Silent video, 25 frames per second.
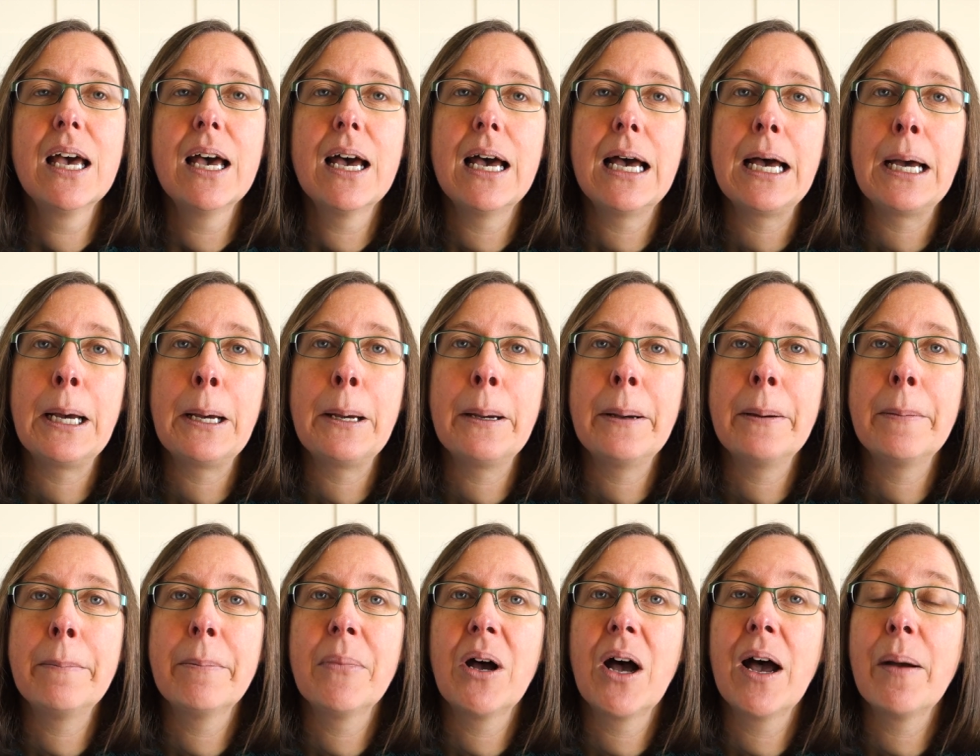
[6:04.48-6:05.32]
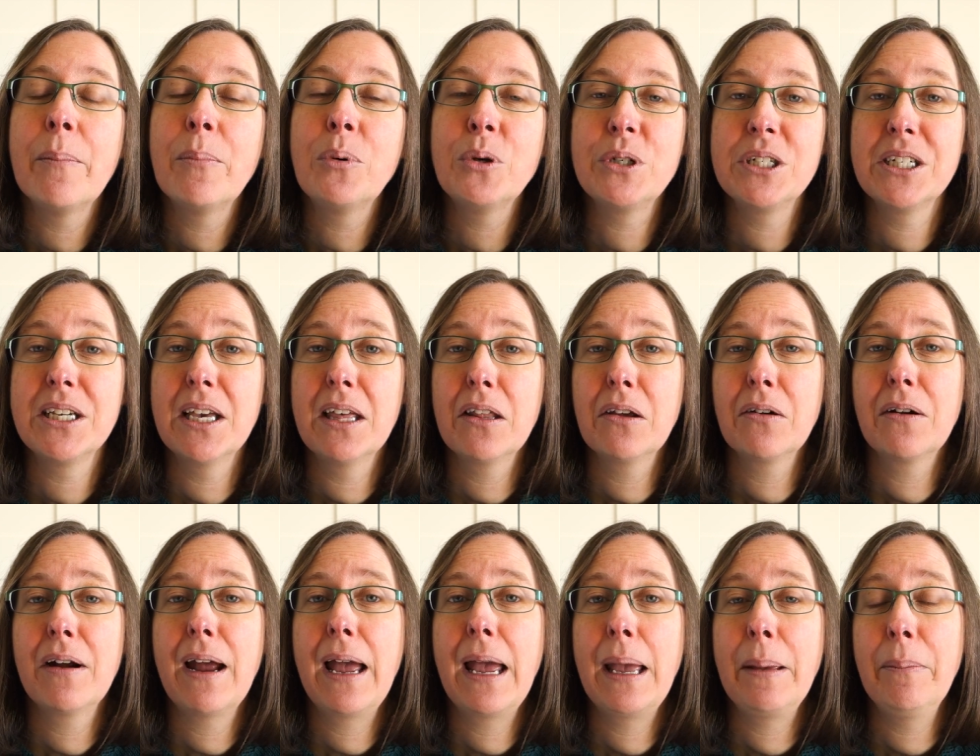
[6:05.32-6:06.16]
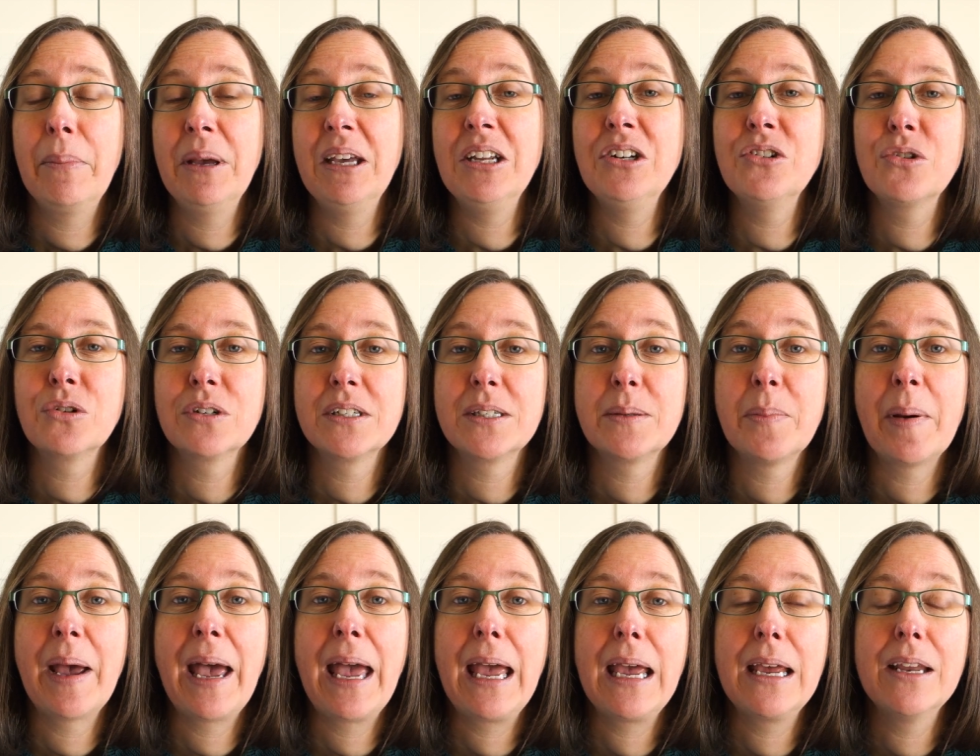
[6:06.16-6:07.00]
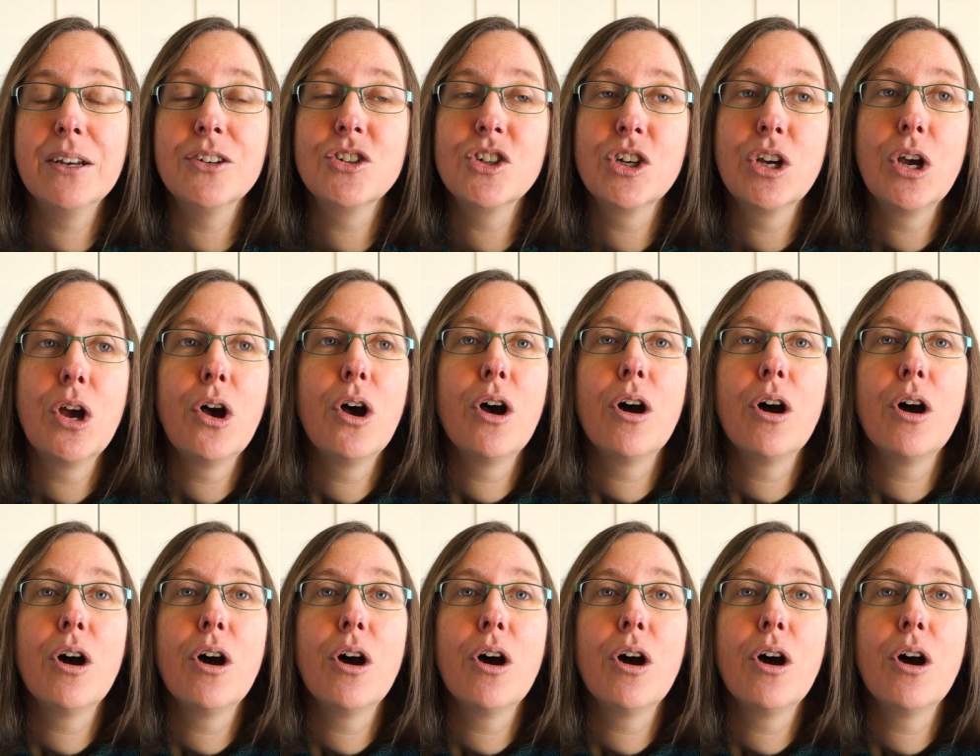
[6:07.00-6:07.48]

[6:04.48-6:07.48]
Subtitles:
I put together a Pinterest page